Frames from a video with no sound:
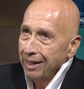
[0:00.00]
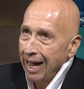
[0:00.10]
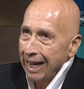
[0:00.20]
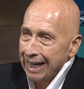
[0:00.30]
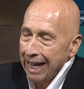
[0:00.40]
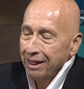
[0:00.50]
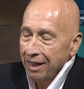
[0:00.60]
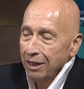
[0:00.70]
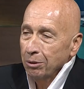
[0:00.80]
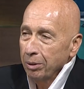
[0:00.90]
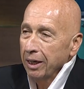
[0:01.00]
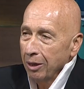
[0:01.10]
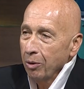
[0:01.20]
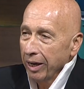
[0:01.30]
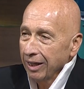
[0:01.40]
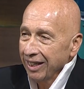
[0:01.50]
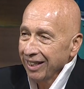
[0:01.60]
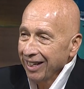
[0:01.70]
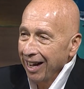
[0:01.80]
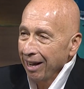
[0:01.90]
I get things pretty quickly.
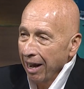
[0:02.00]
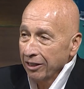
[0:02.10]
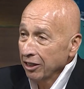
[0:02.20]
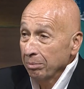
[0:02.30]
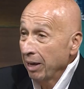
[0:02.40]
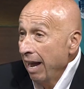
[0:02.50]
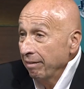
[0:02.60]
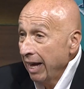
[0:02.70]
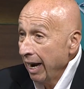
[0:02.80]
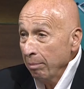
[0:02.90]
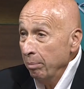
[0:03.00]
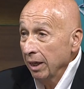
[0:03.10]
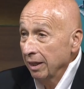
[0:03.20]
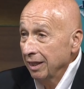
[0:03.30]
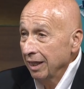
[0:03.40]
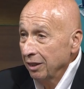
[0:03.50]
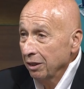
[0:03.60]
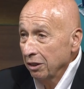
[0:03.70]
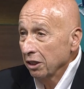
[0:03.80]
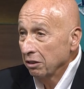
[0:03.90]
I have that ability to
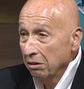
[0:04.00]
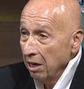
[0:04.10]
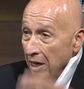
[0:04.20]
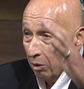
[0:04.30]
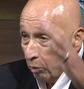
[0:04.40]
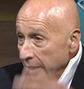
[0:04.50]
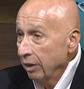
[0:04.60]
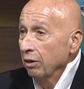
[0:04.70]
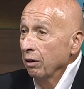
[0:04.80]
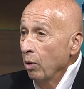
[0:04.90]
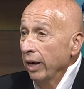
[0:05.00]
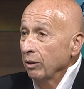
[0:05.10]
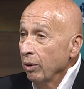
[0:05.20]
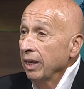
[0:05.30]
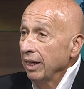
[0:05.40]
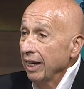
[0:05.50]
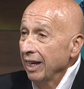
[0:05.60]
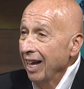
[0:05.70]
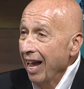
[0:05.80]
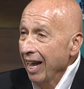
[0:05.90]
just read through quite quickly
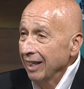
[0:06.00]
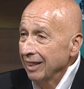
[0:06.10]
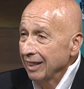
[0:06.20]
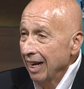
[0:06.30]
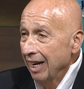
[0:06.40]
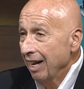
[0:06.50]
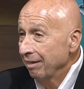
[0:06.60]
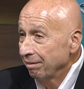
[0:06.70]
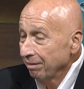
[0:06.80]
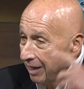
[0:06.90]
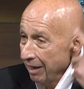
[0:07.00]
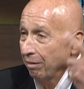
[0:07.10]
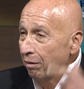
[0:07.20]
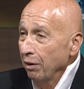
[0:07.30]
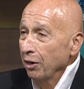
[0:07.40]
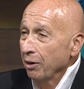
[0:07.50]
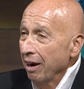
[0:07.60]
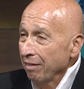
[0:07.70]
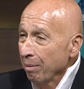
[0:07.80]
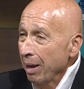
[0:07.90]
and have kind of a
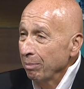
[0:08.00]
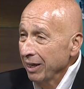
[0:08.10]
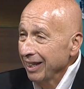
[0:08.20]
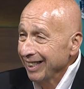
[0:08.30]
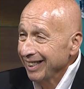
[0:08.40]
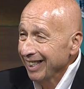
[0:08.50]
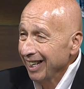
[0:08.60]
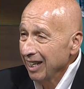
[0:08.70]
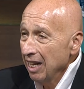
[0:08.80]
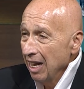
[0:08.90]
photographic memory that